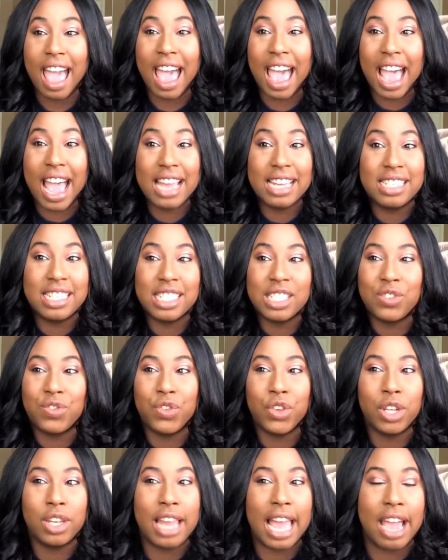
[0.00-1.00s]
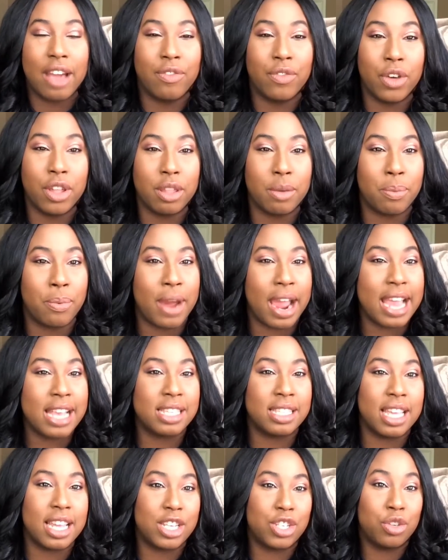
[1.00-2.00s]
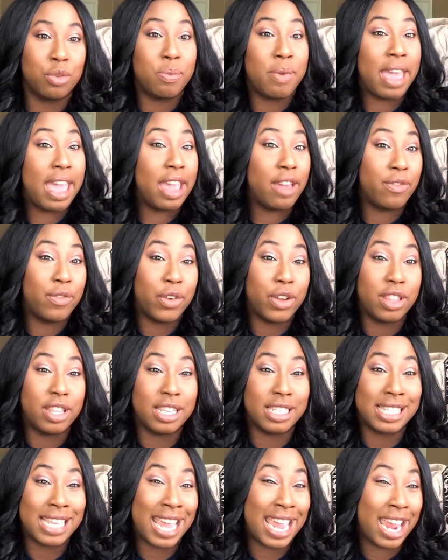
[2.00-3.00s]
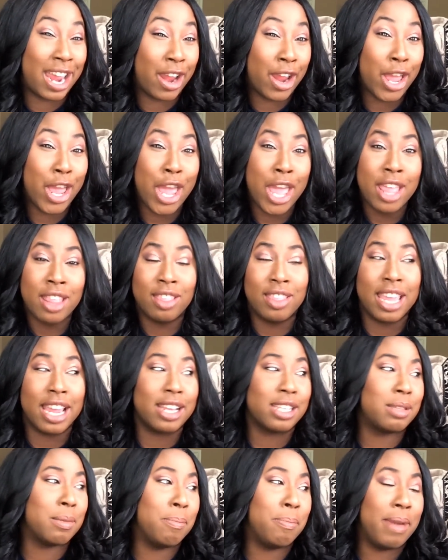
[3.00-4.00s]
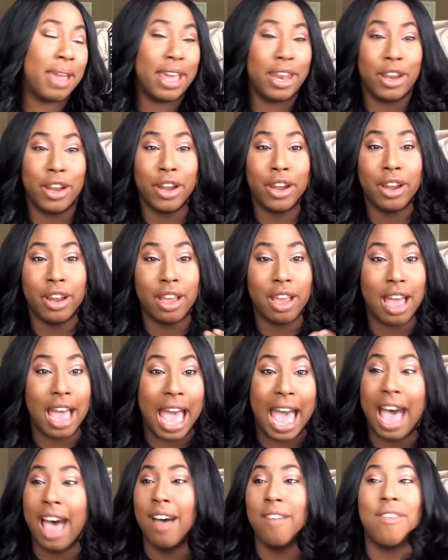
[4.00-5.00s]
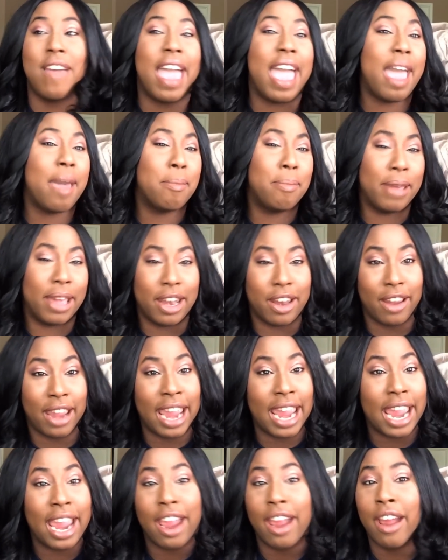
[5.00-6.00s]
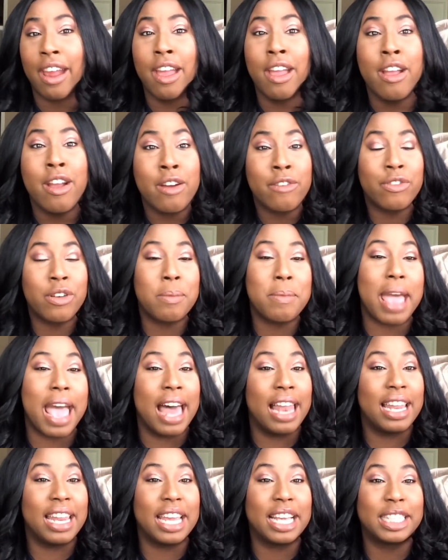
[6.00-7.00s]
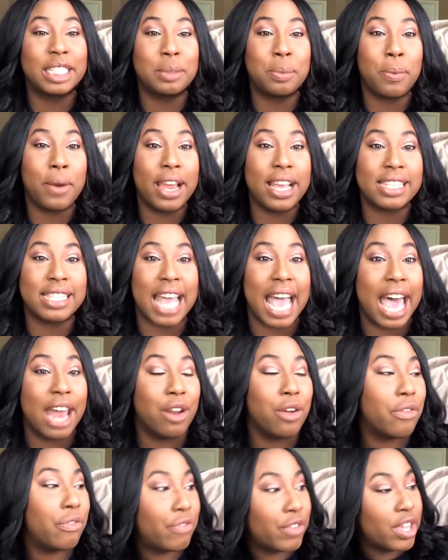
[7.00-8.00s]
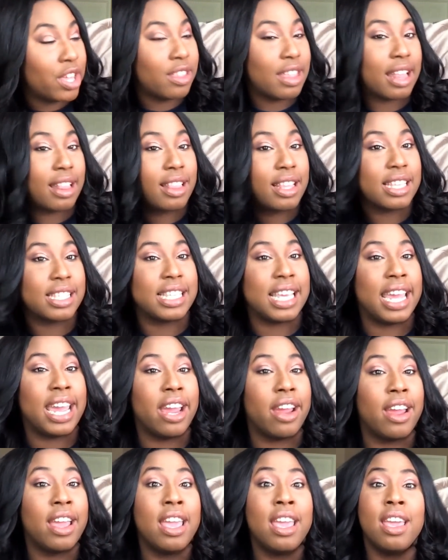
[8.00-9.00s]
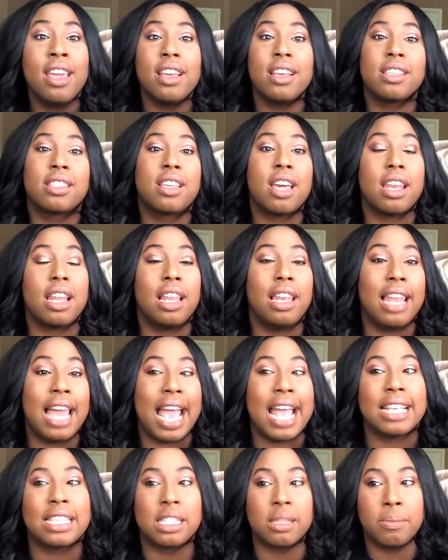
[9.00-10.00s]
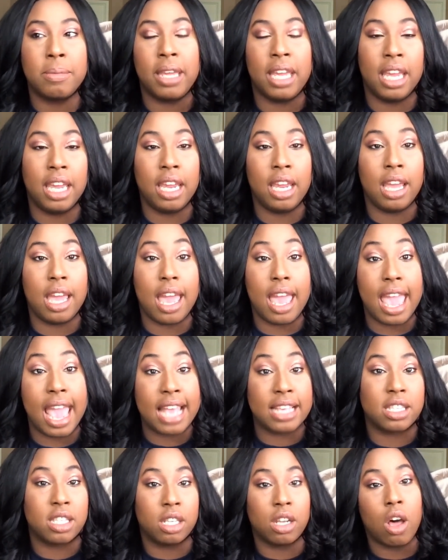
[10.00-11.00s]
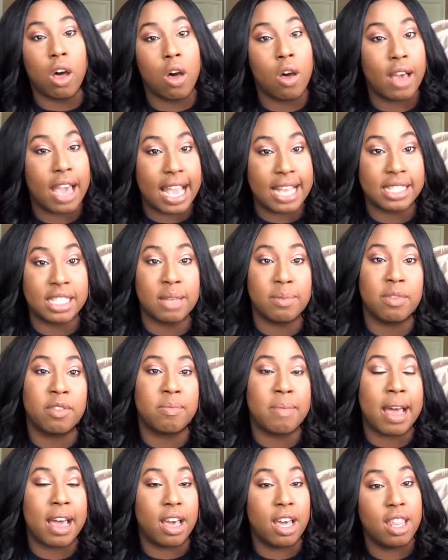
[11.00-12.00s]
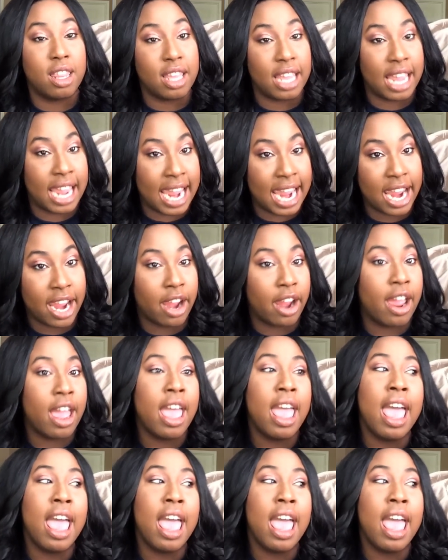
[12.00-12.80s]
I just feel like for the price that you pay for this hair, there's better. I've had better hair from AliExpress. I don't feel that this hair is gonna last me as long as some of my other hair.